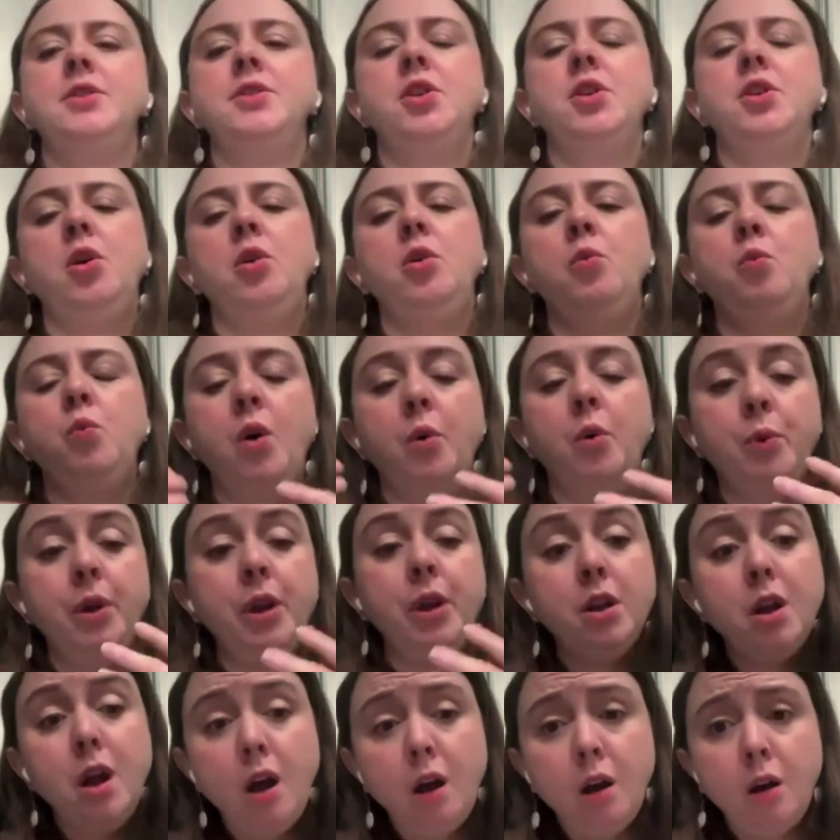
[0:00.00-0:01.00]
And so what
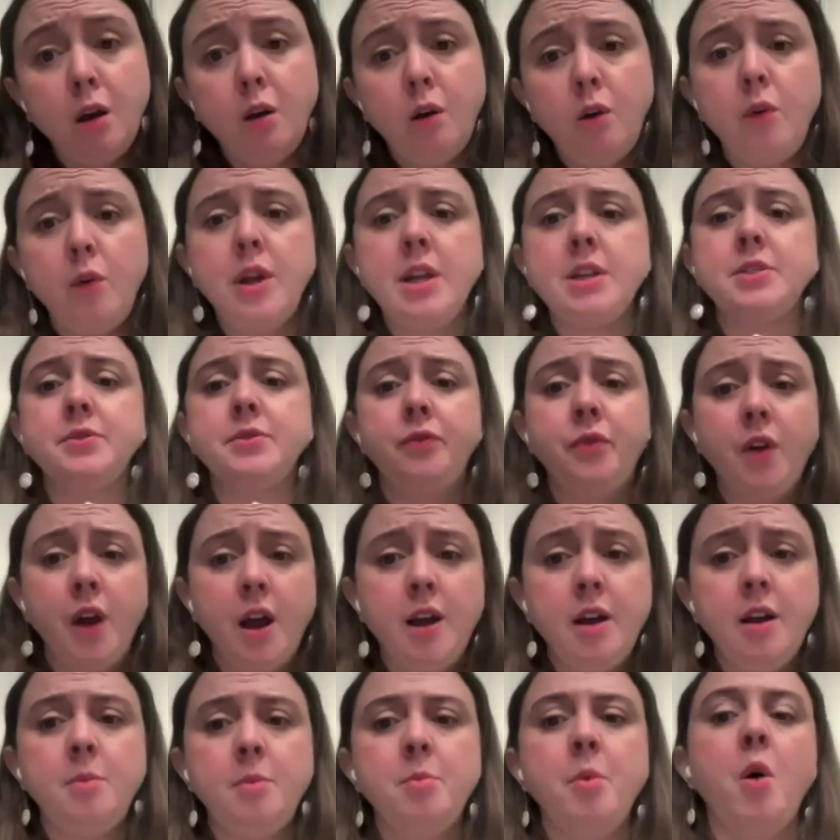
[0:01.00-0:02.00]
we know is
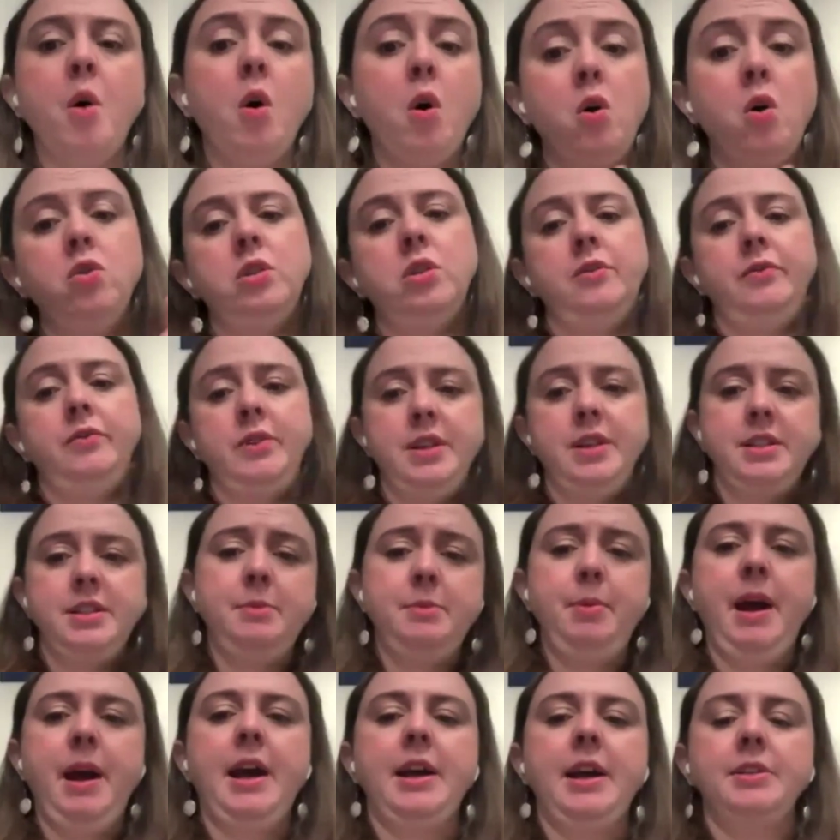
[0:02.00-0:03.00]
from all of
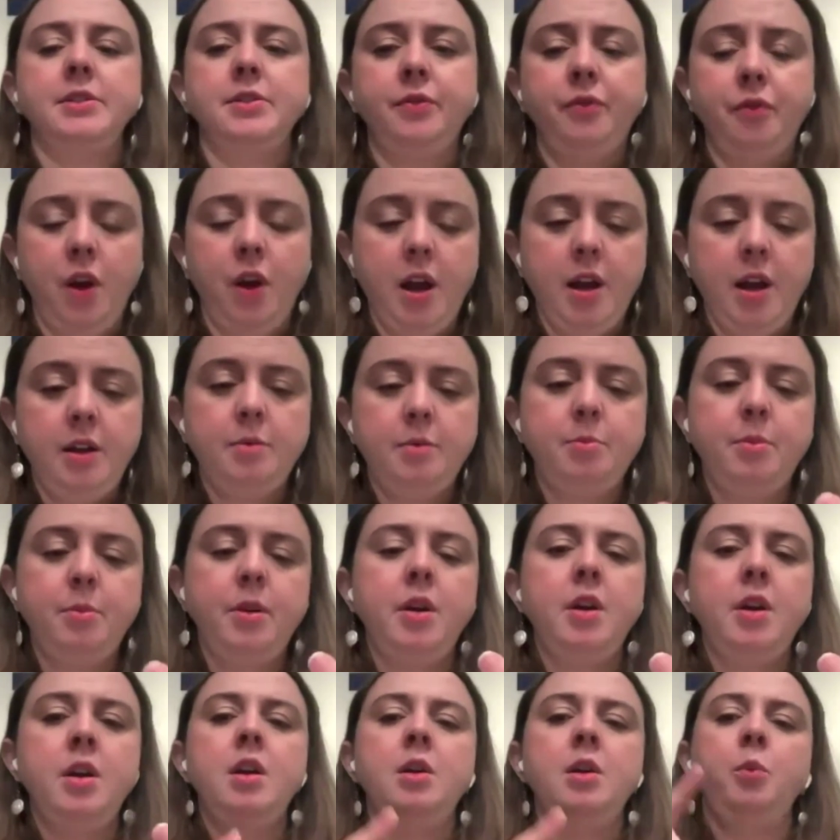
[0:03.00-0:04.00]
these impacts,
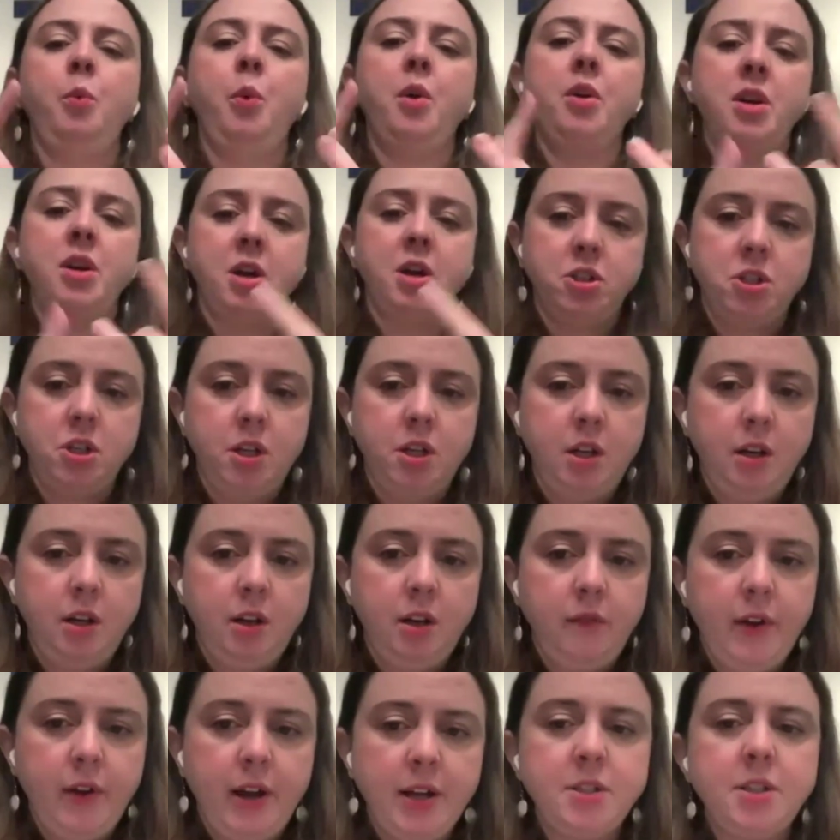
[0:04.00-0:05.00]
from reduction
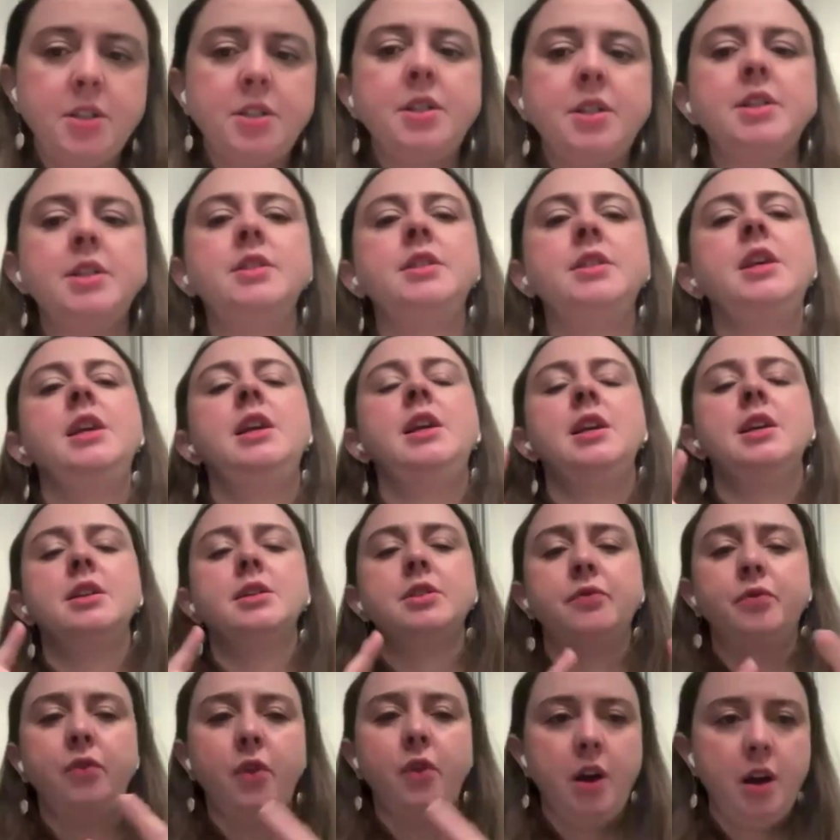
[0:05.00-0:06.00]
in infectious
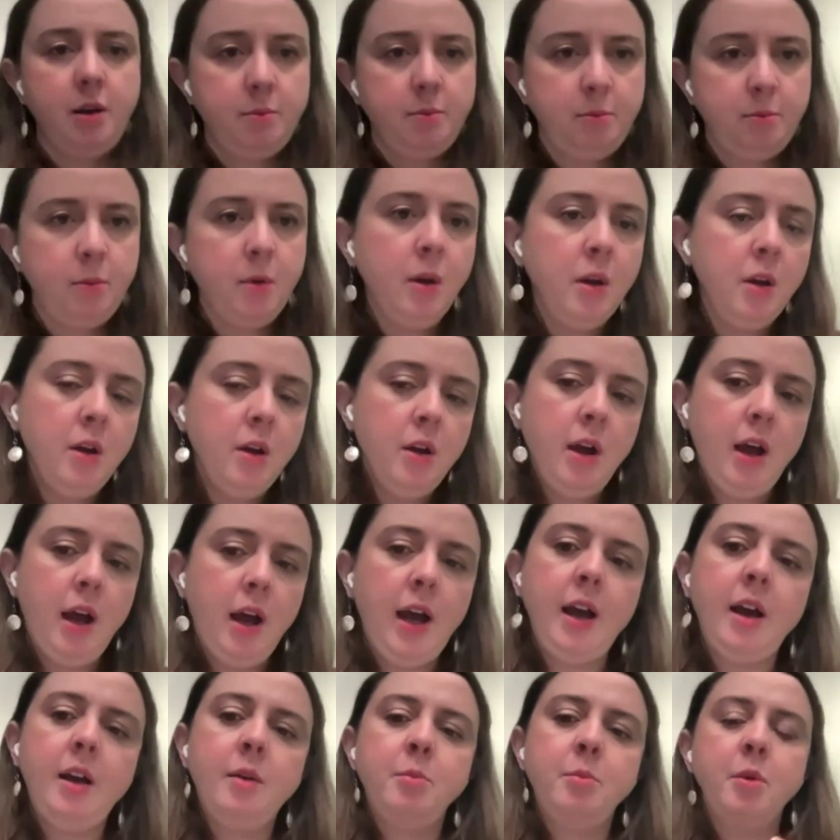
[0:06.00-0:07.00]
disease, from
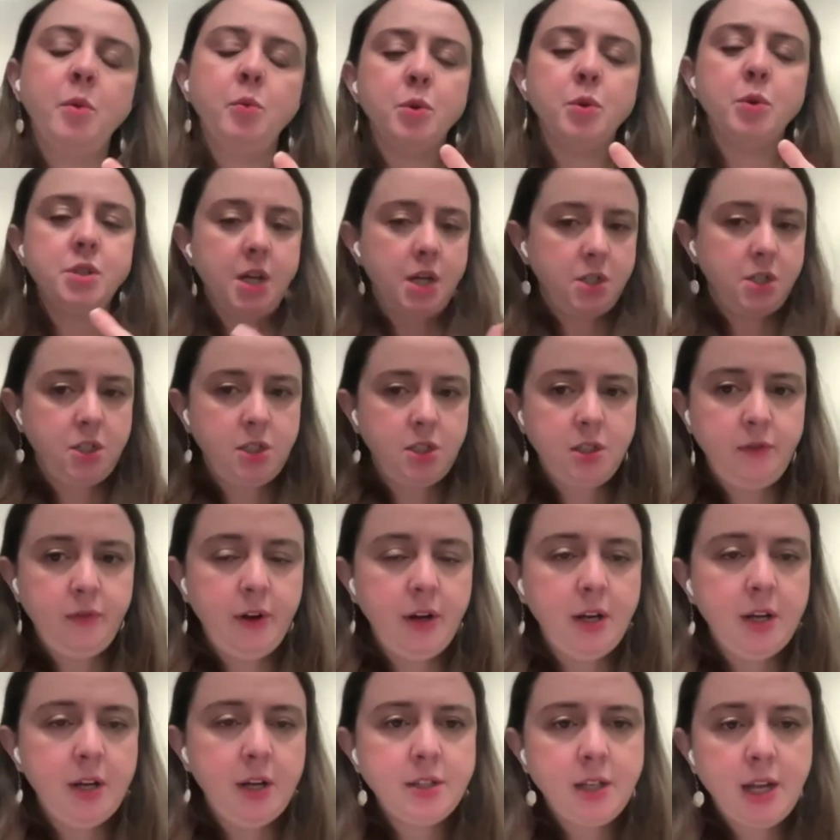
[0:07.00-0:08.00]
reduction
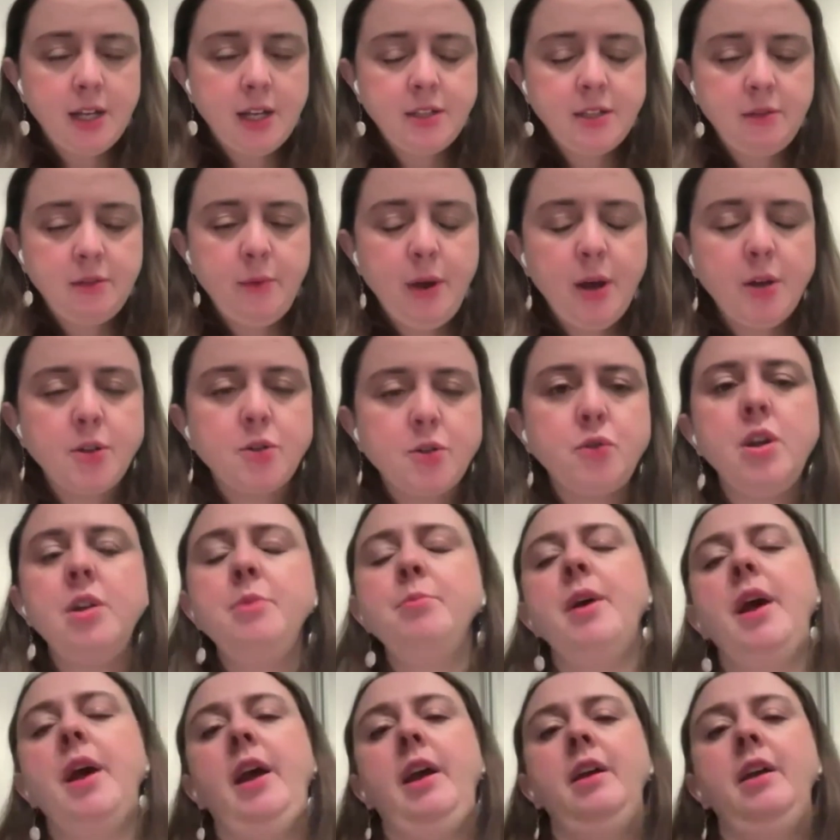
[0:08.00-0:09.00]
in various kinds of
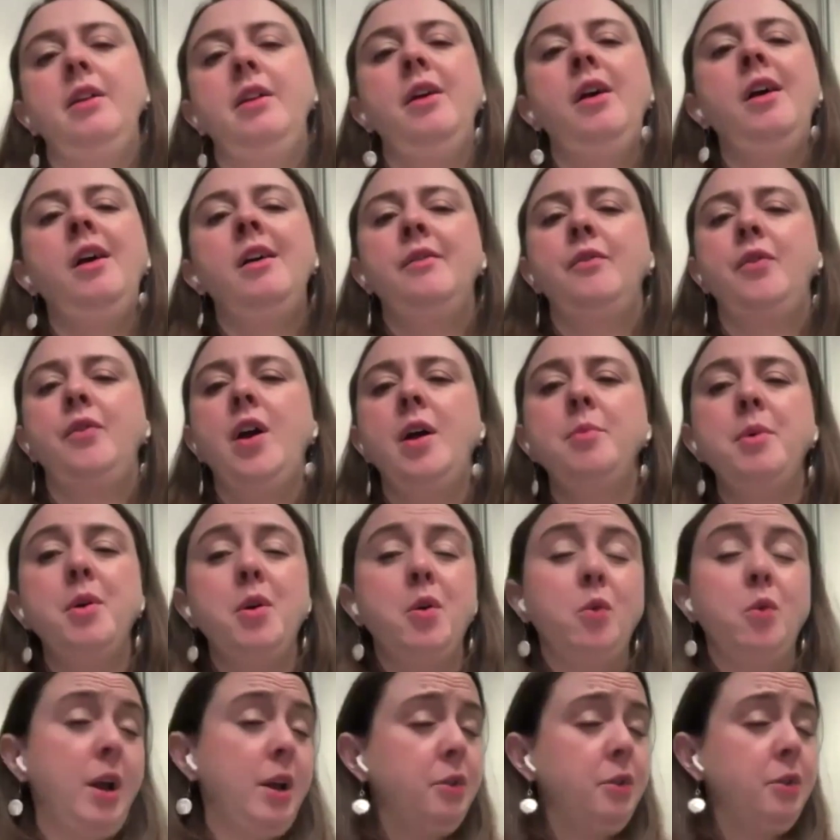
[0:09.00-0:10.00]
maltreatment,
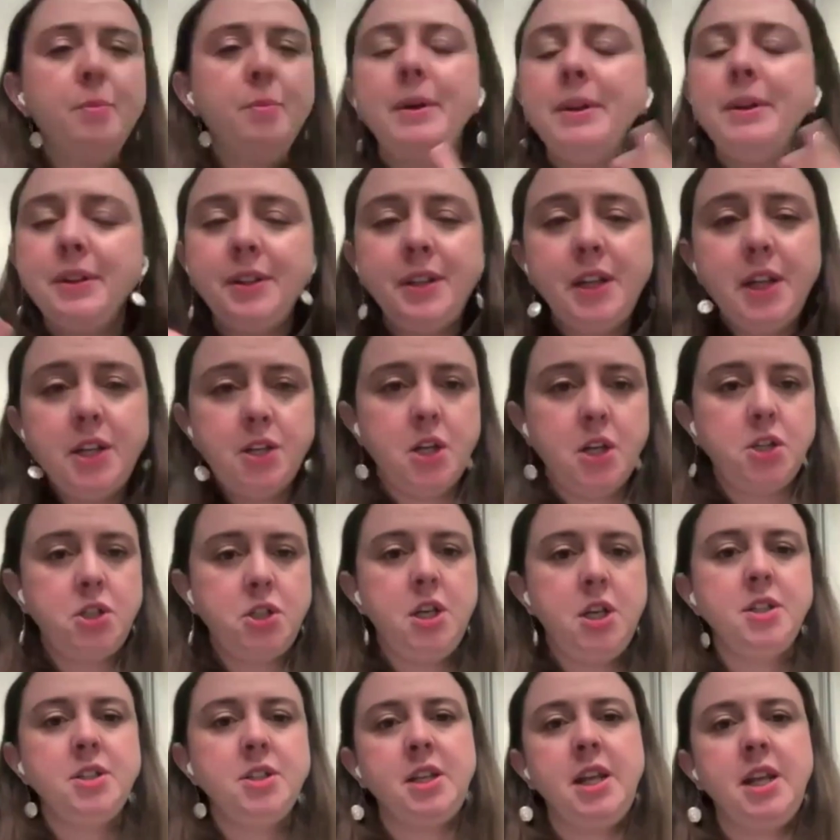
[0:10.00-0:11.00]
from greater ability to
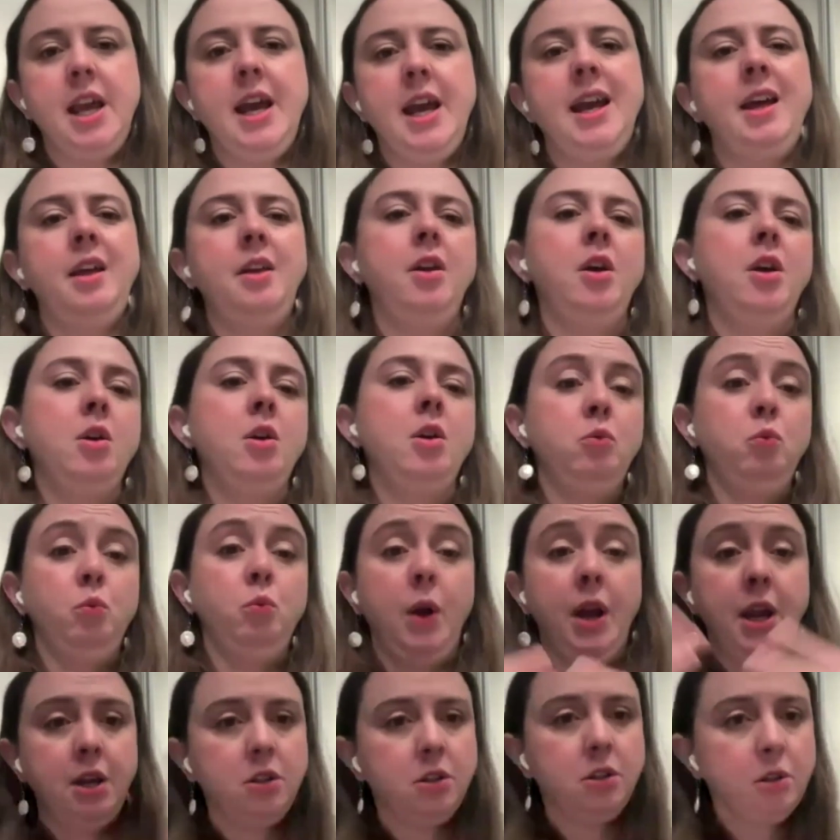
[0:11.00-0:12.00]
just get
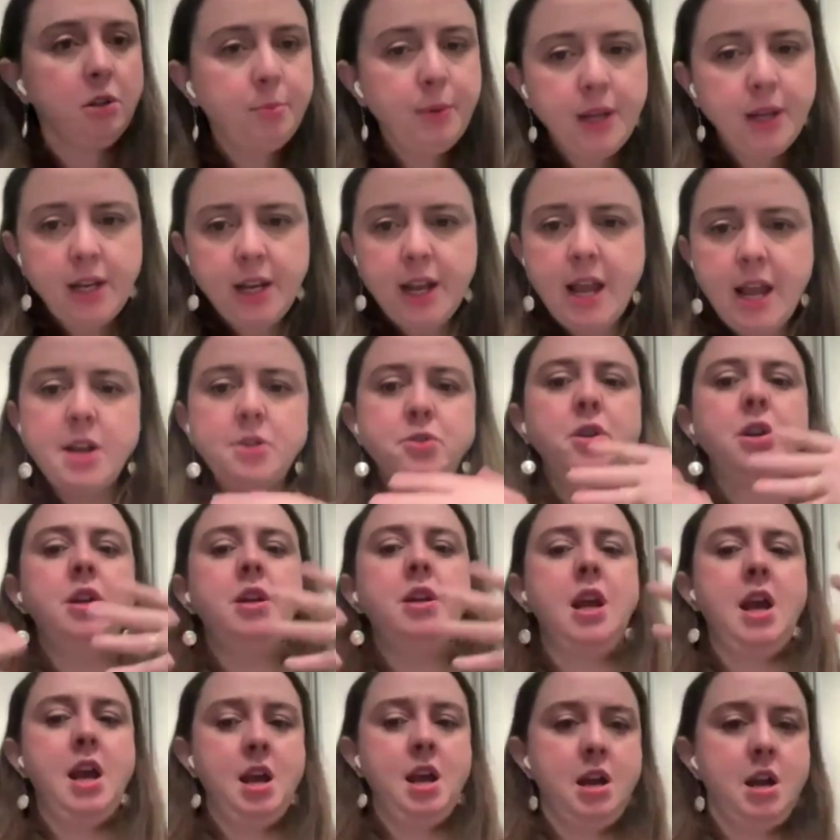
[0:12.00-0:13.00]
regular
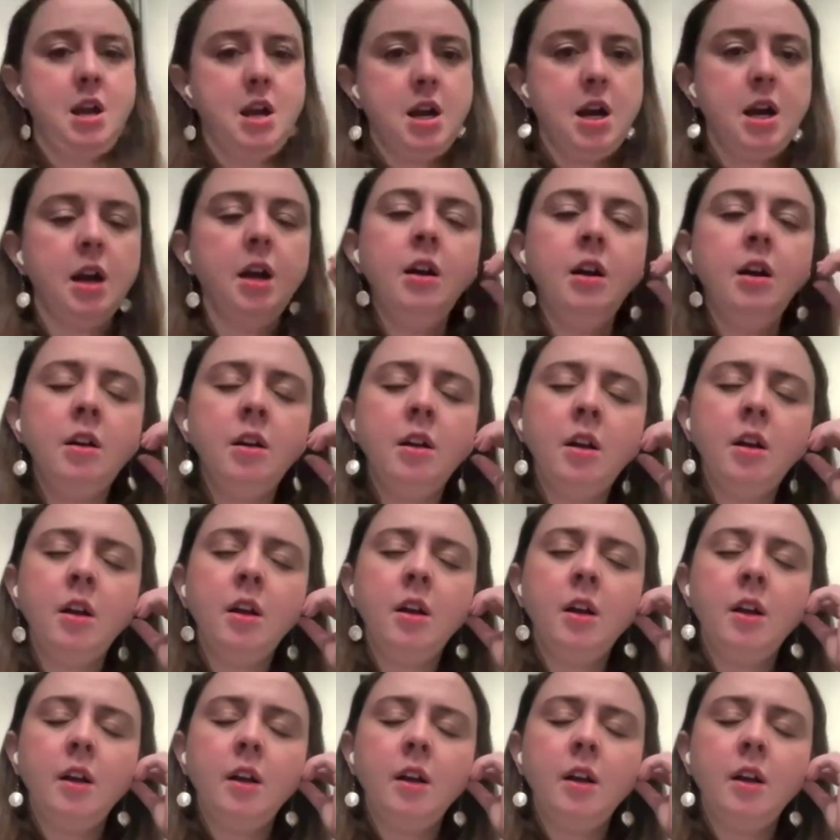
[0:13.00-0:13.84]
pediatric care,